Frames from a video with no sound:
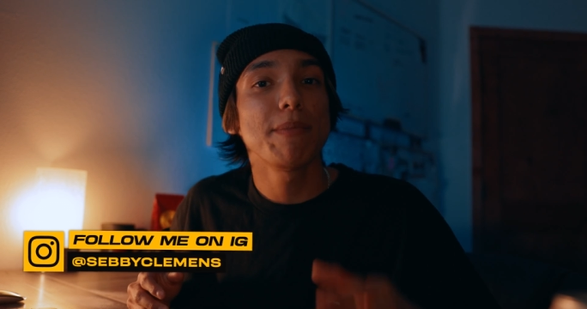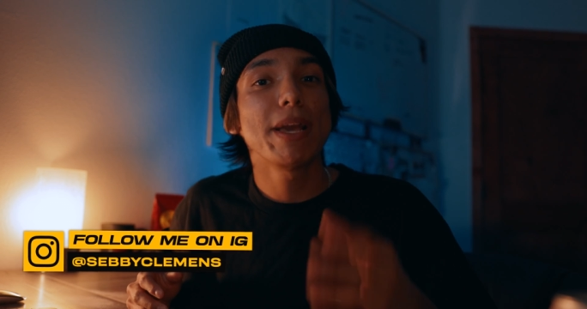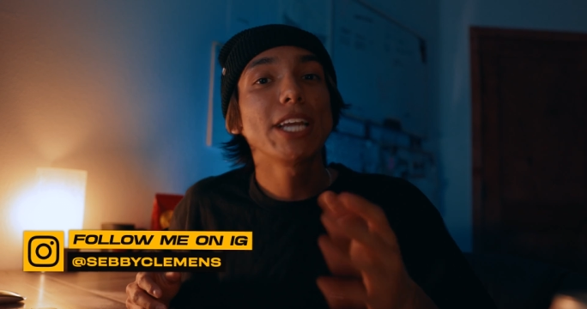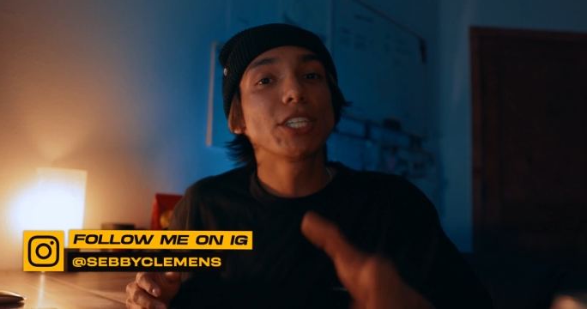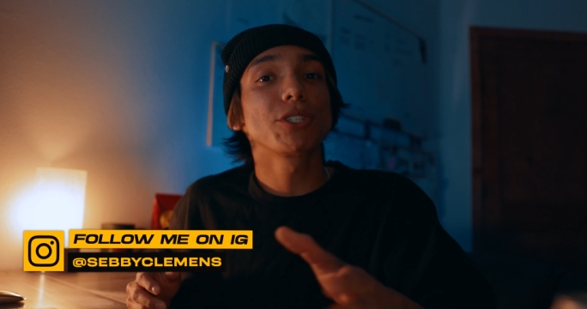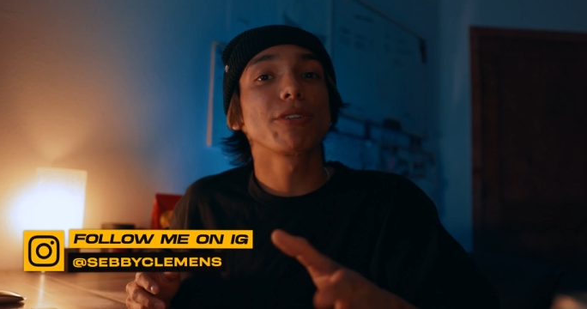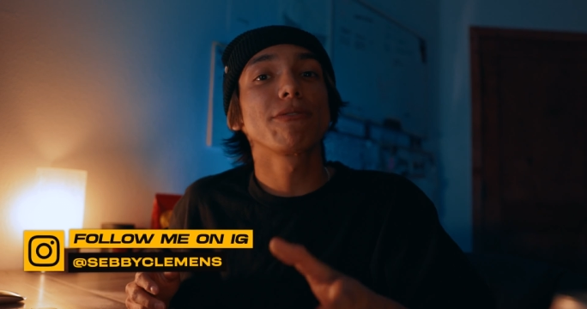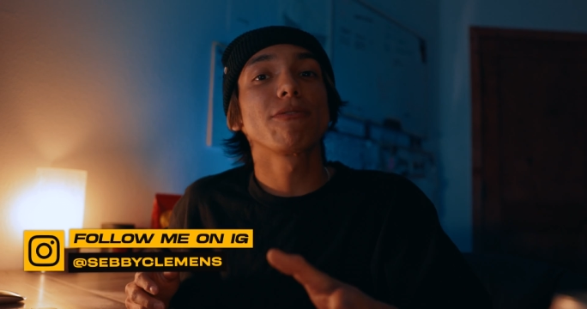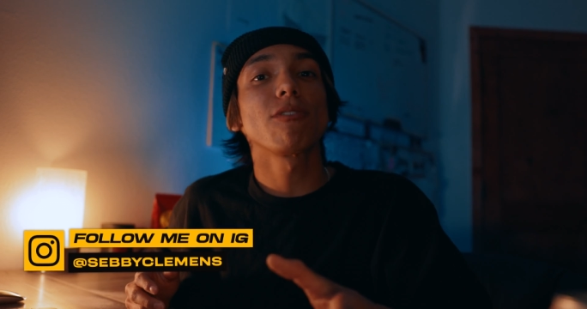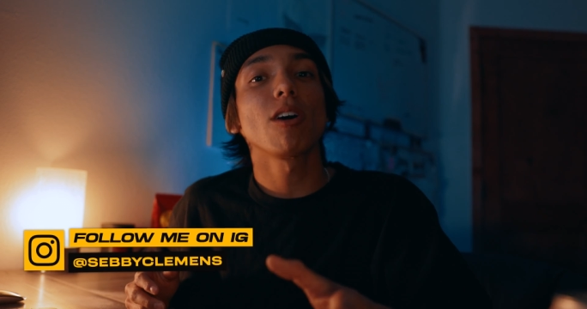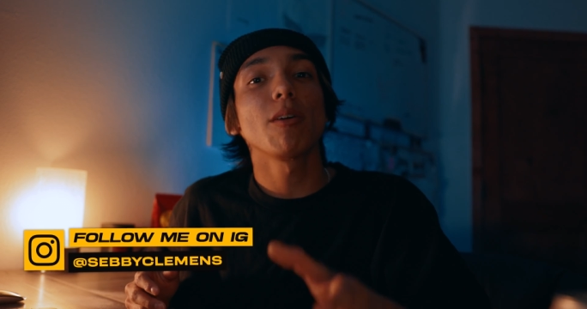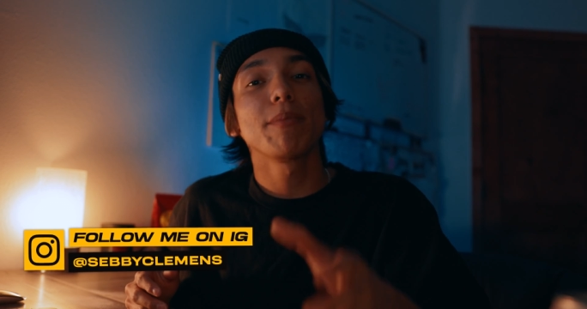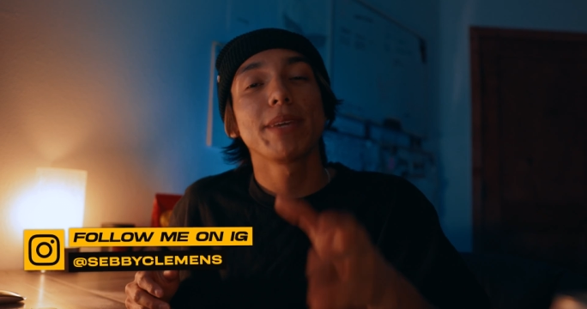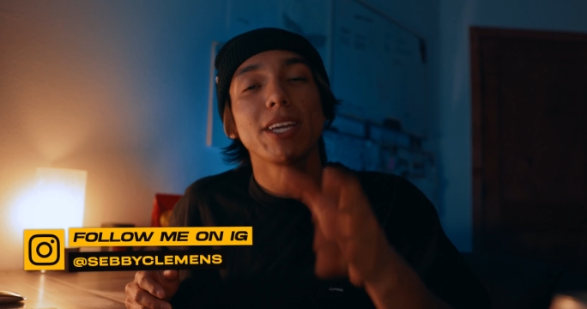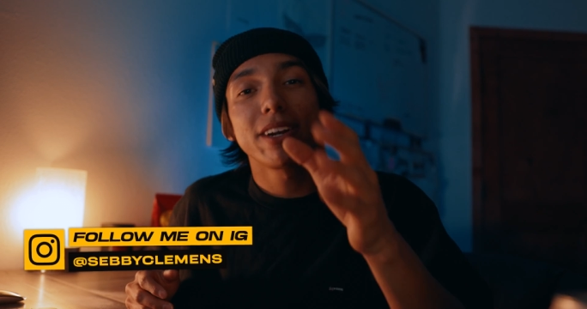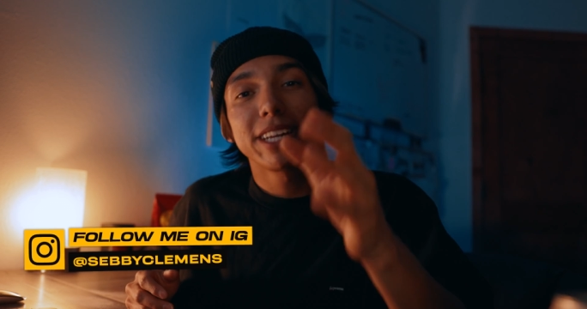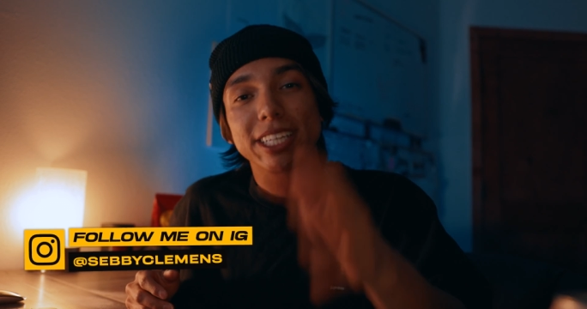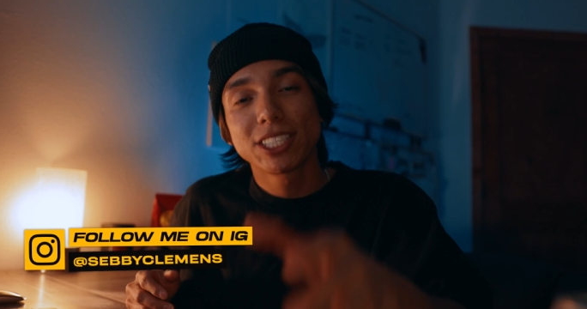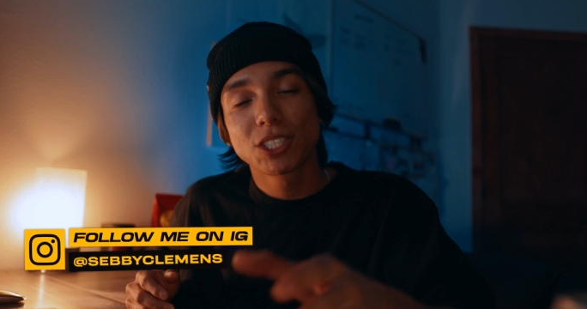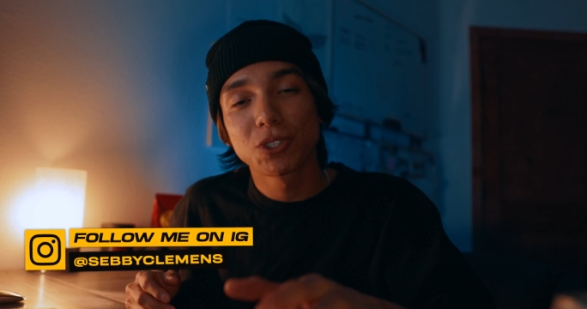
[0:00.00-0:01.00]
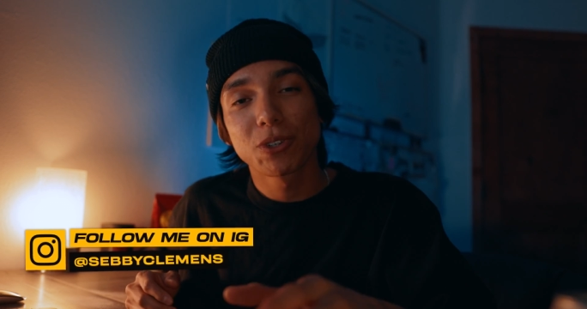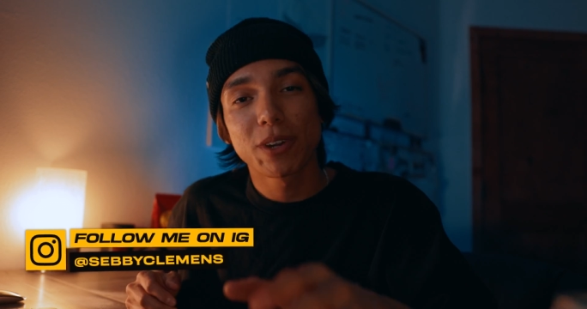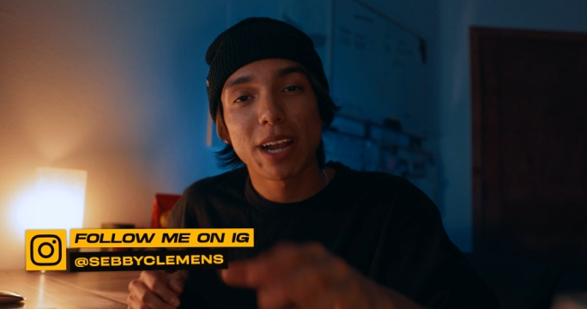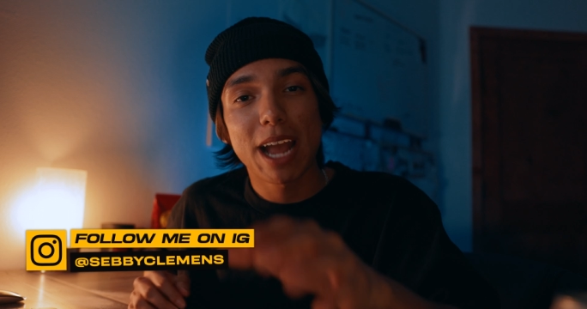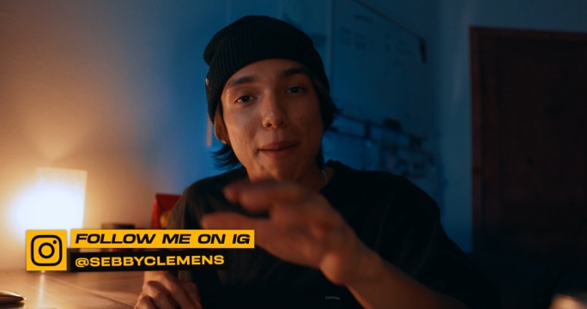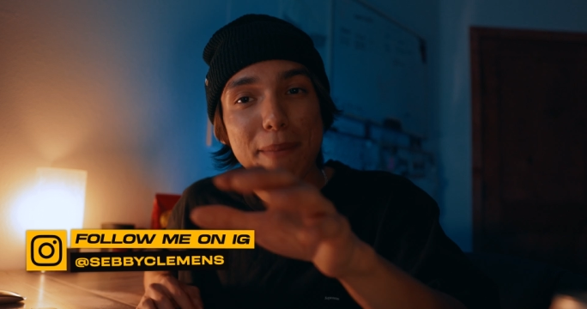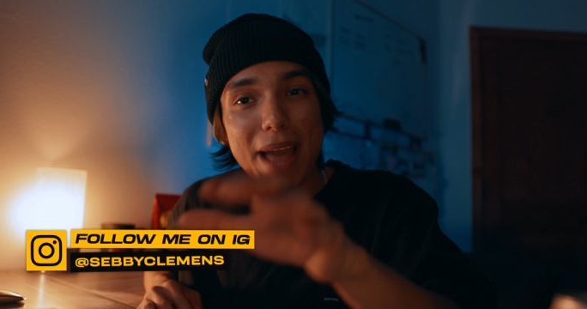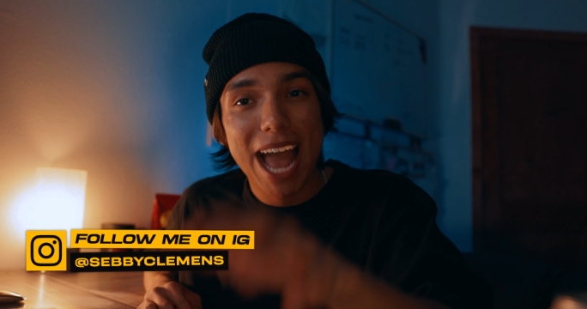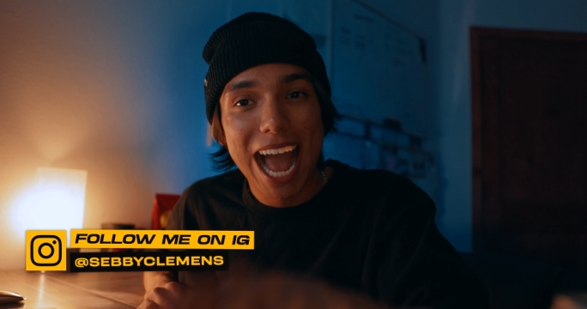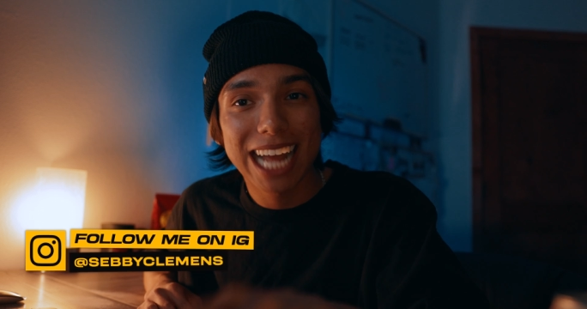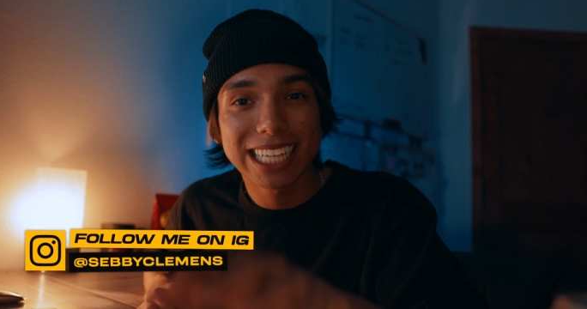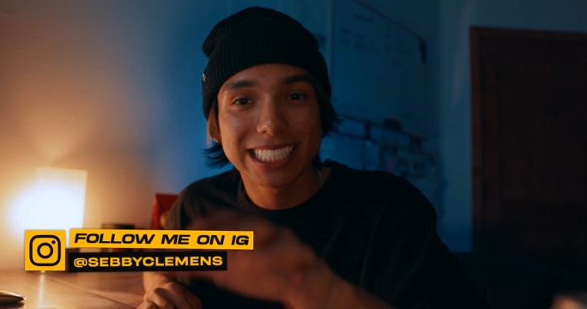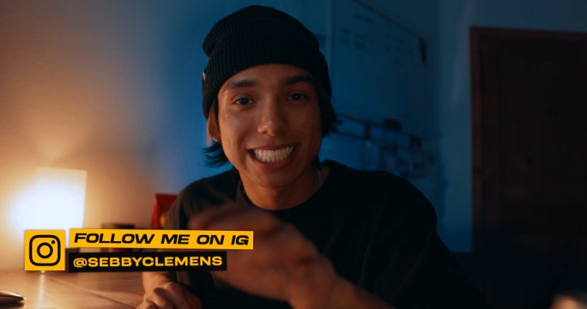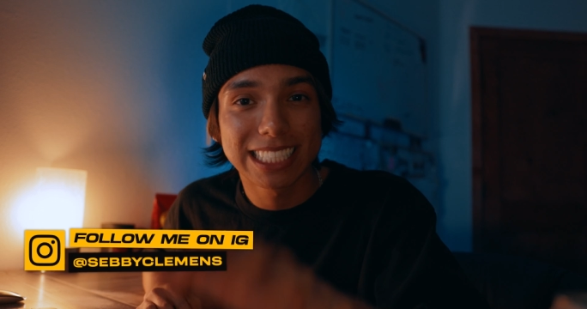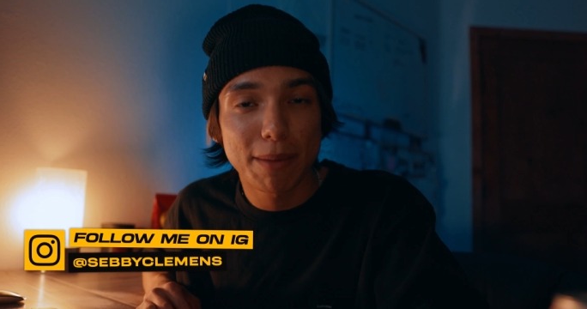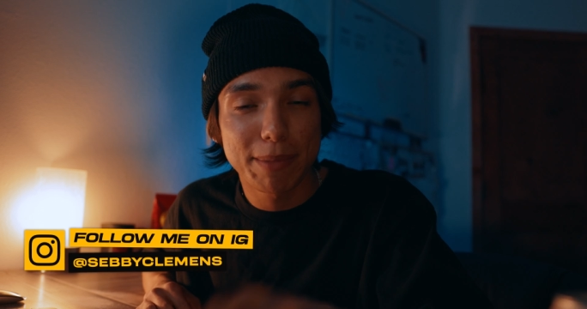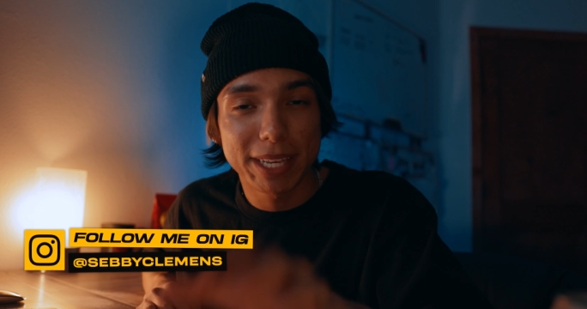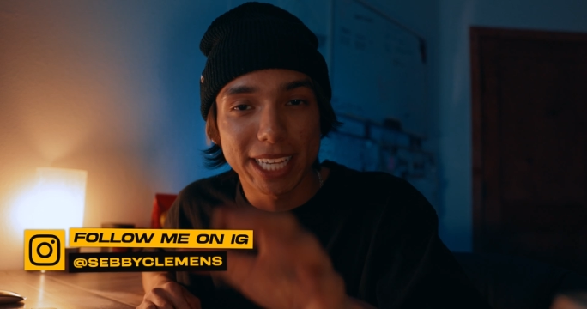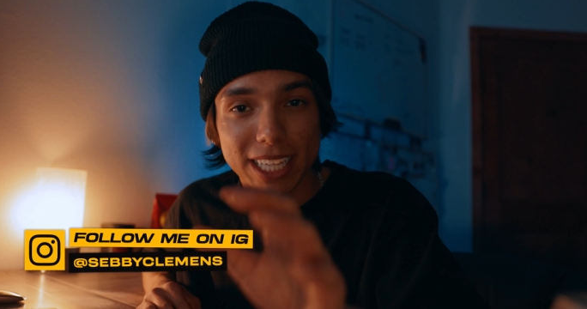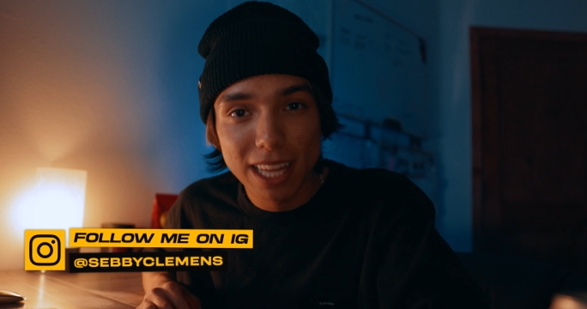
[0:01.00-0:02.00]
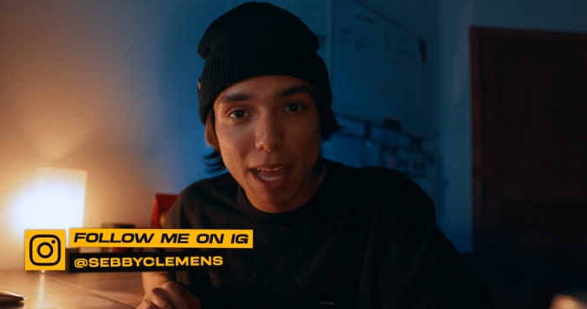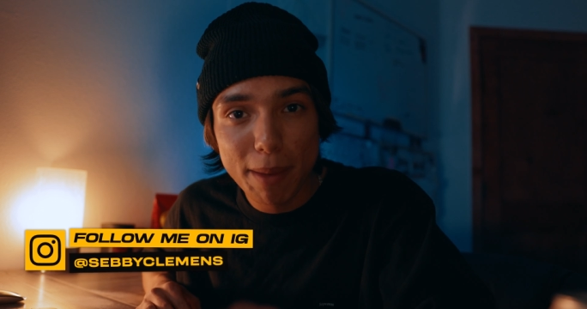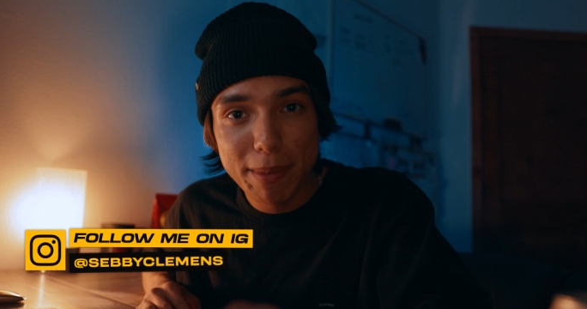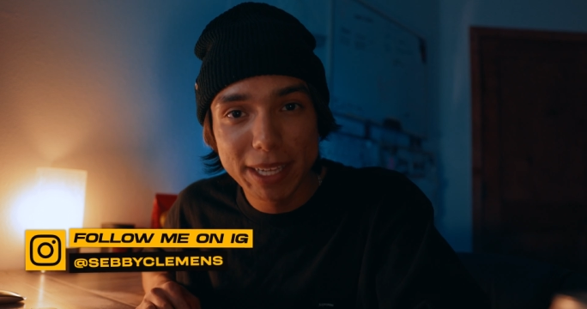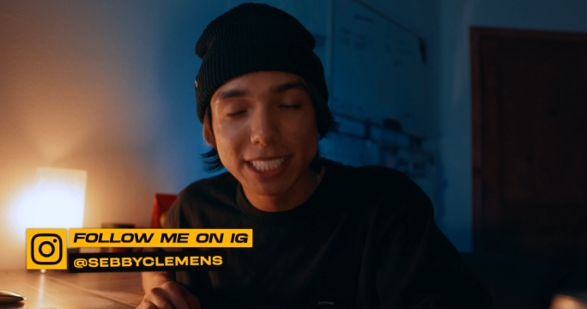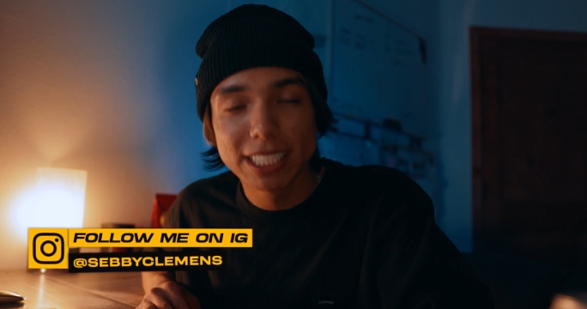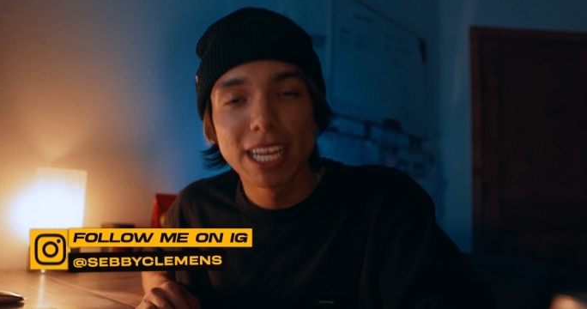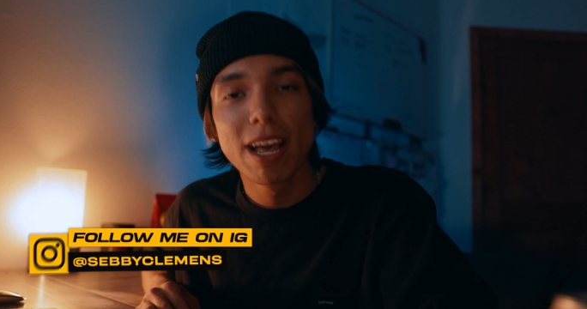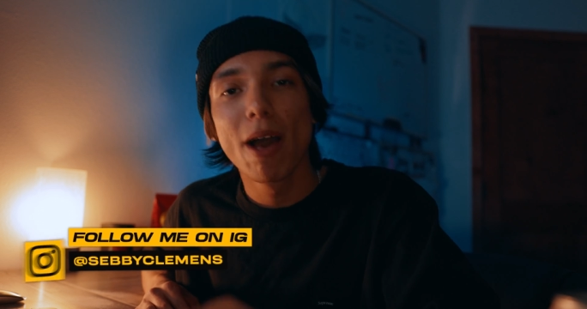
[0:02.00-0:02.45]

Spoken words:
make sure to follow me on Instagram at Sebby Clemens.